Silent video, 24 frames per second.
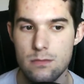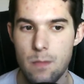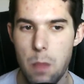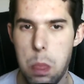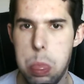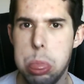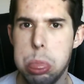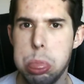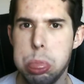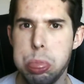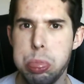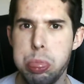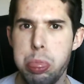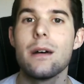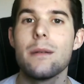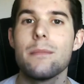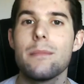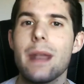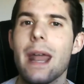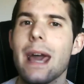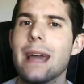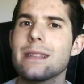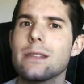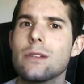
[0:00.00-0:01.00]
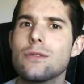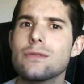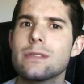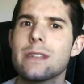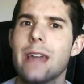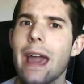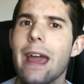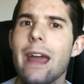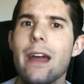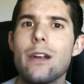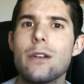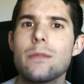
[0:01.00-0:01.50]
But I don't
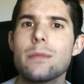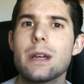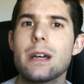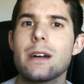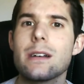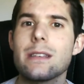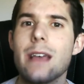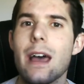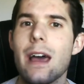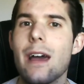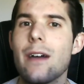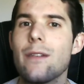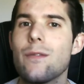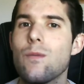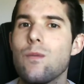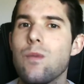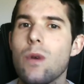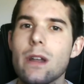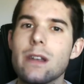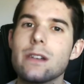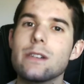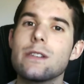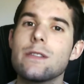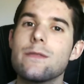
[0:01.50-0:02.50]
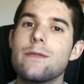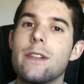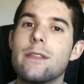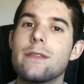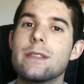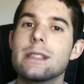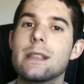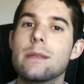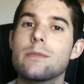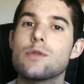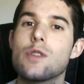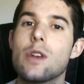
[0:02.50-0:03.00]
care because I have
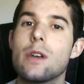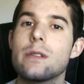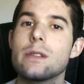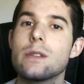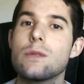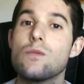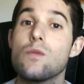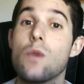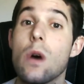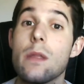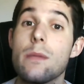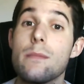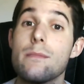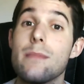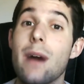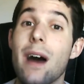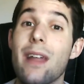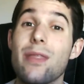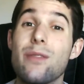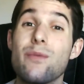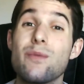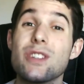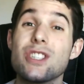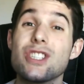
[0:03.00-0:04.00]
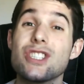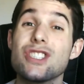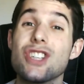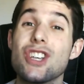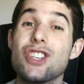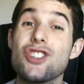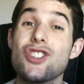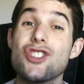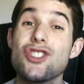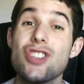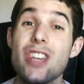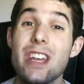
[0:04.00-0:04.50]
150 subscribers in one month, which is a
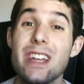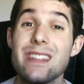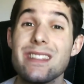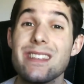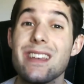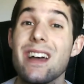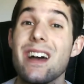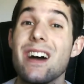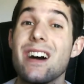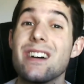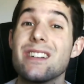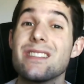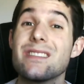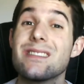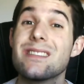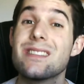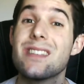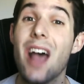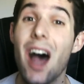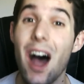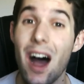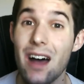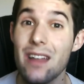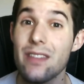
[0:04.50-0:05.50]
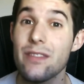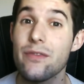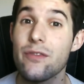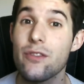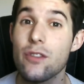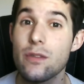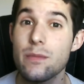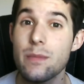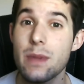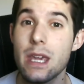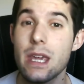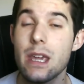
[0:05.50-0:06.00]
shit ton
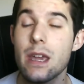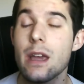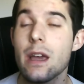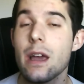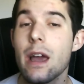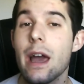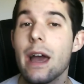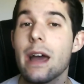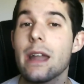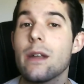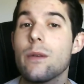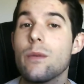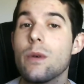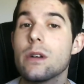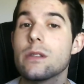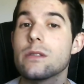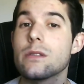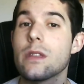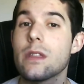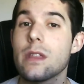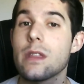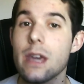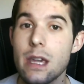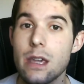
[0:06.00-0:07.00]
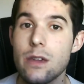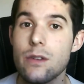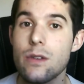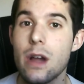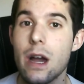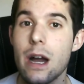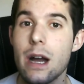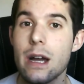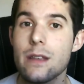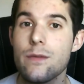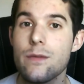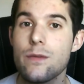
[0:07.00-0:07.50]
for me and I want to thank you
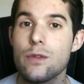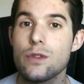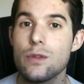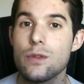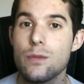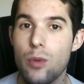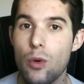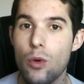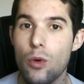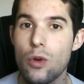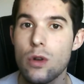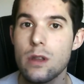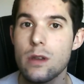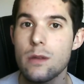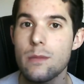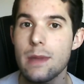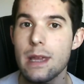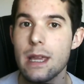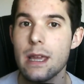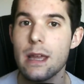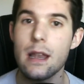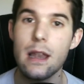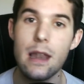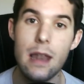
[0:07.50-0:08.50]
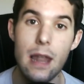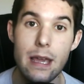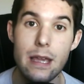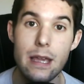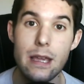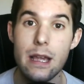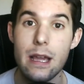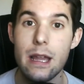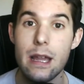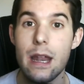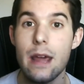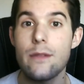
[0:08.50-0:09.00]
guys for supporting me and
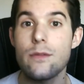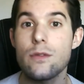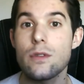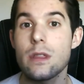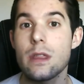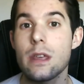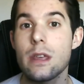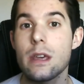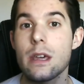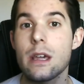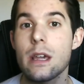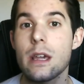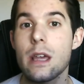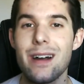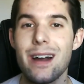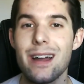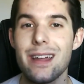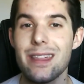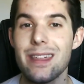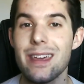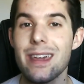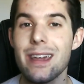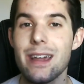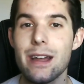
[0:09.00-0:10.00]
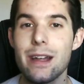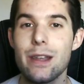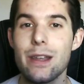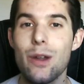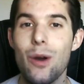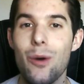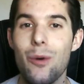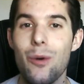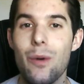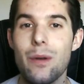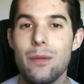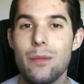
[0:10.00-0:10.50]
liking and everything. I think I
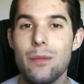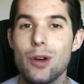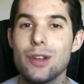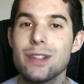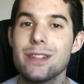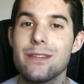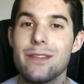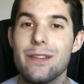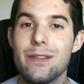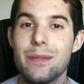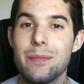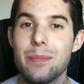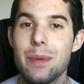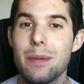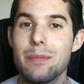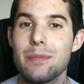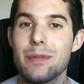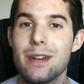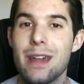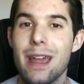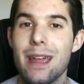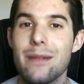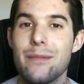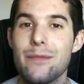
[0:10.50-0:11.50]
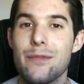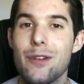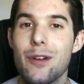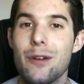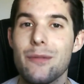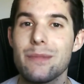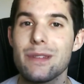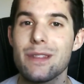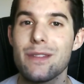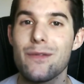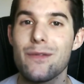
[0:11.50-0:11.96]
know where most of the people came from. It's